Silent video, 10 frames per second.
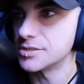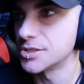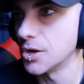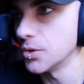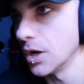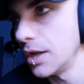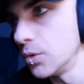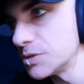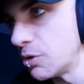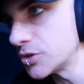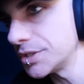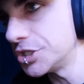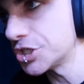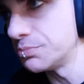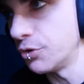So it was
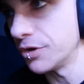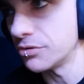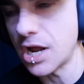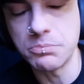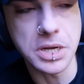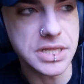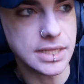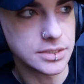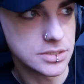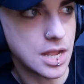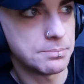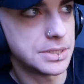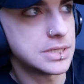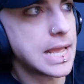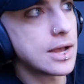mostly just moving around money at the time.
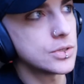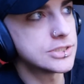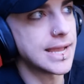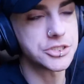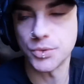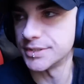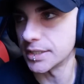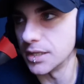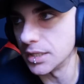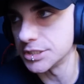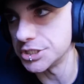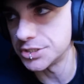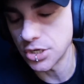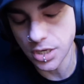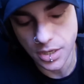But now it's actual technologies
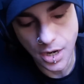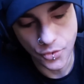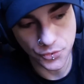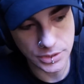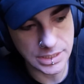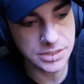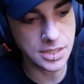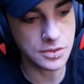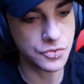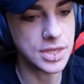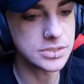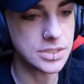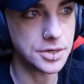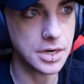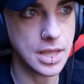that are releasing things
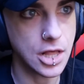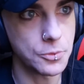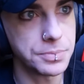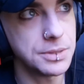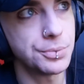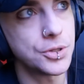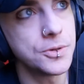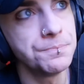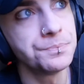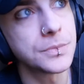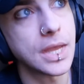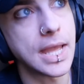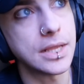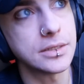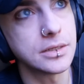that are going to help people
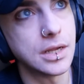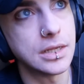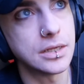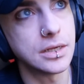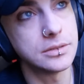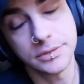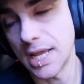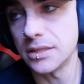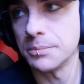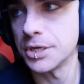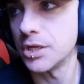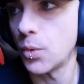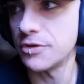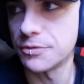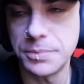and take the money
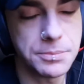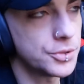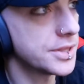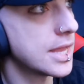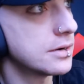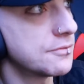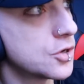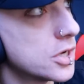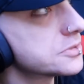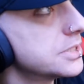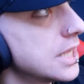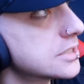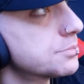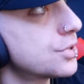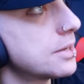away from people that have caused me
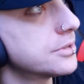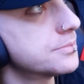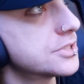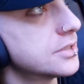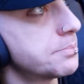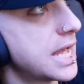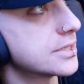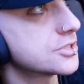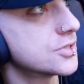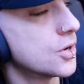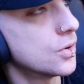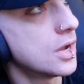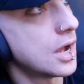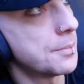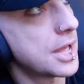lots of problems in the past. So
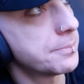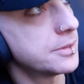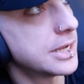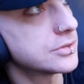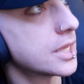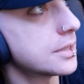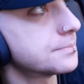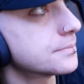I'm happy about that.